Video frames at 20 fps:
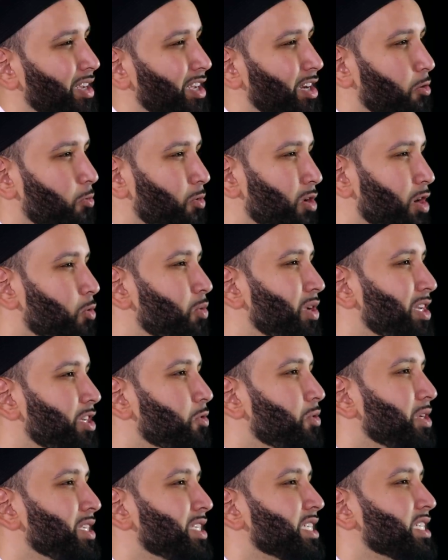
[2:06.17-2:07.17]
You know, what are we
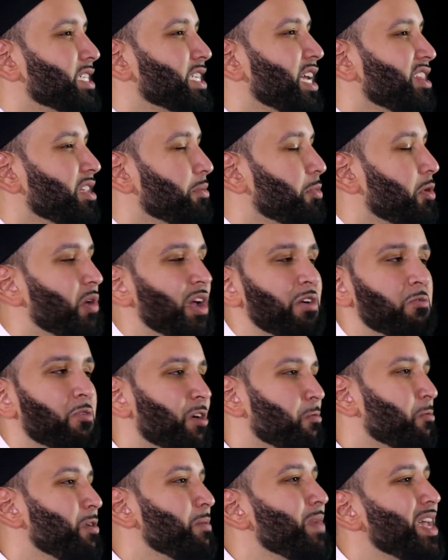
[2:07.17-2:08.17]
doing to send them away?
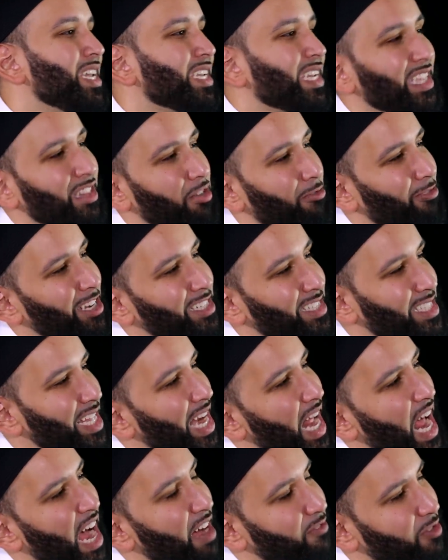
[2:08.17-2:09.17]
What are we making the ones
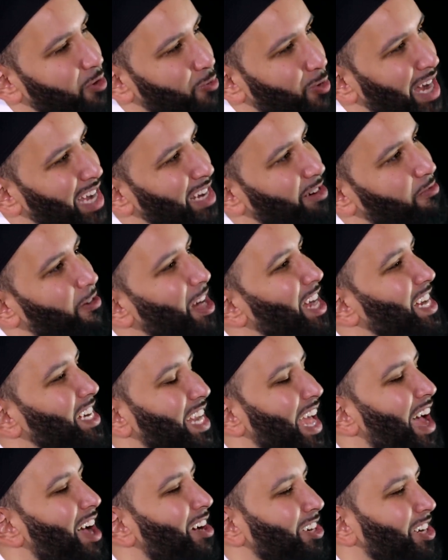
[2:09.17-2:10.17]
that have to
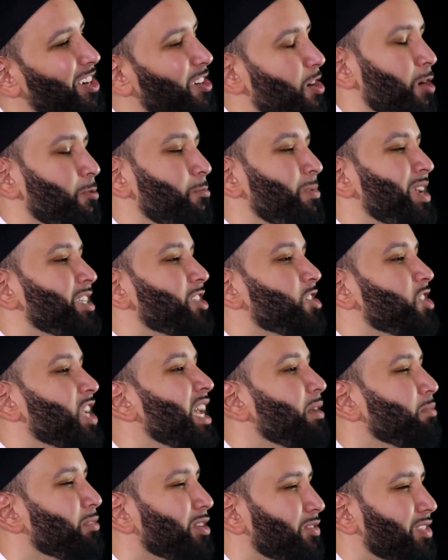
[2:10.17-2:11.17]
write down? And aren't we
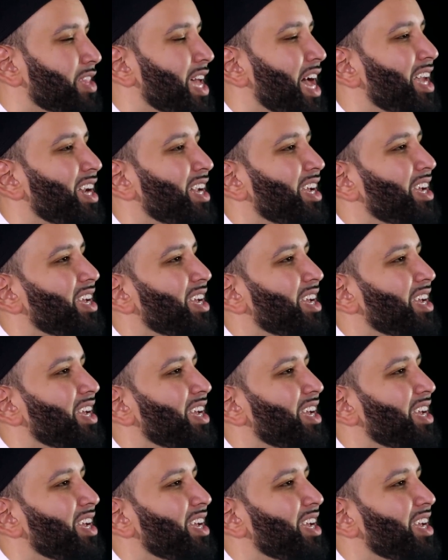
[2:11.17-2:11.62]
ashamed of that?